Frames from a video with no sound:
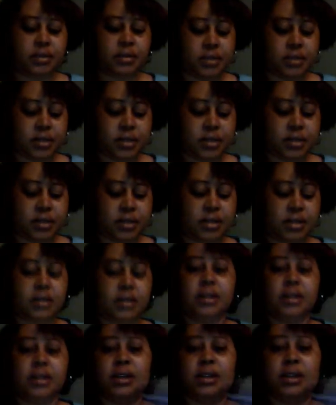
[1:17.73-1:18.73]
received,
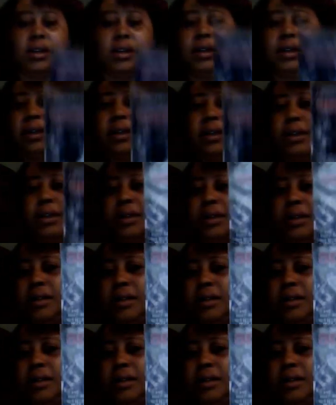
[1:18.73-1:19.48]
and